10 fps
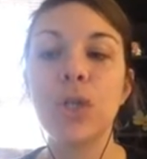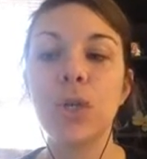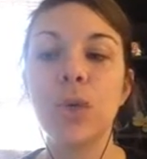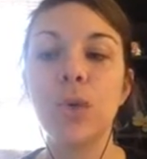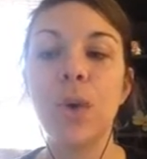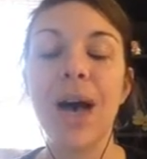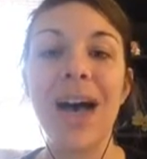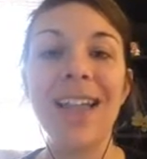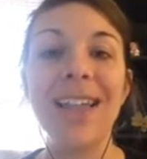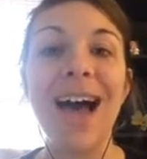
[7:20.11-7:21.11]
to
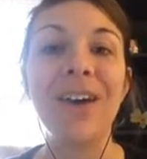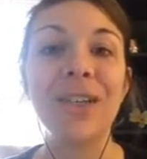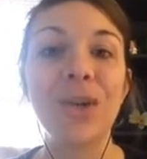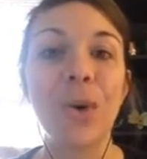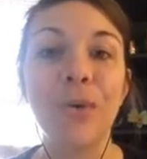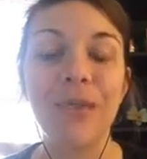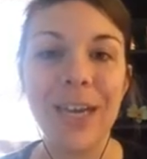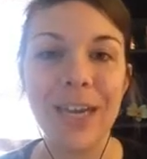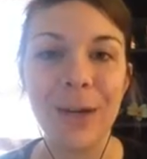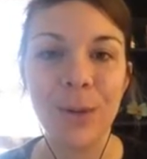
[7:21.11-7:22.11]
allow this whole
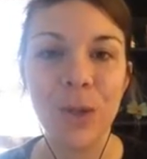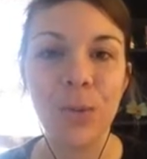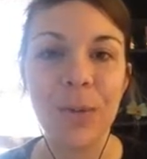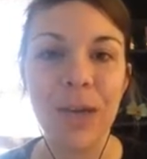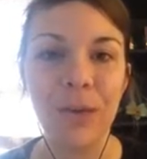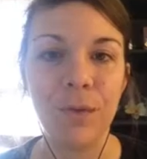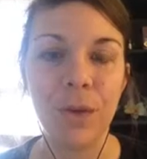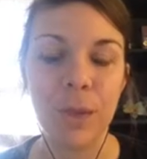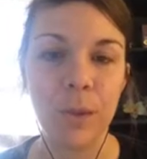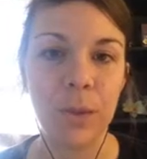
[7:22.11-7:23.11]
video to be
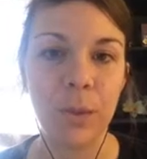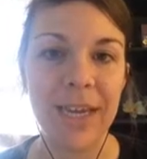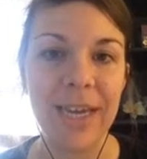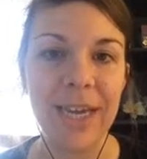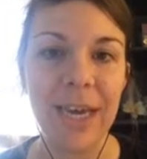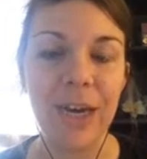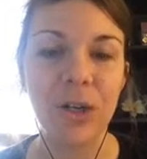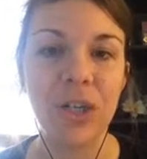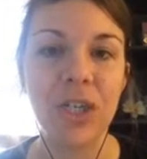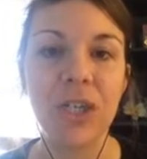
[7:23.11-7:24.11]
infused with Reiki energy.